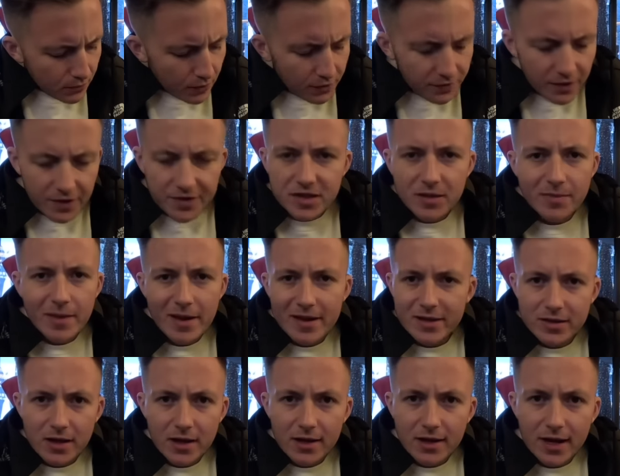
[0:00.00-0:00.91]
That's the
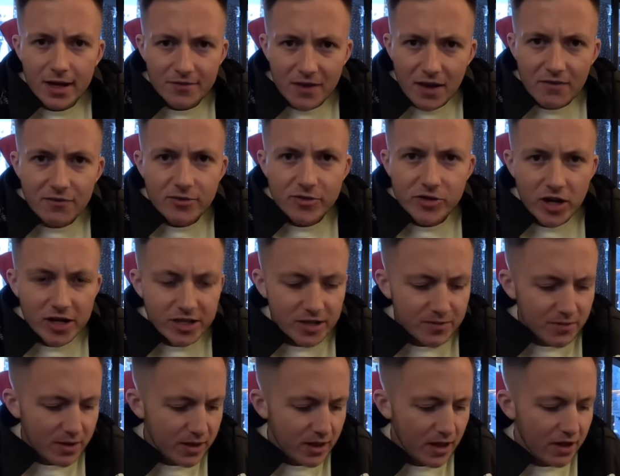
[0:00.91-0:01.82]
best duck I've ever tried in
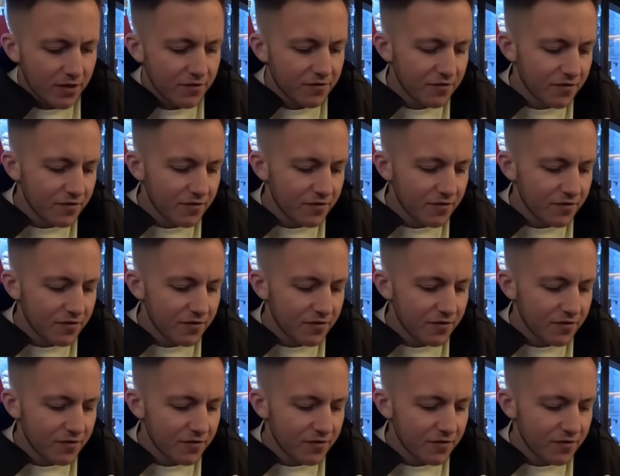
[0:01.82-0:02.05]
my life.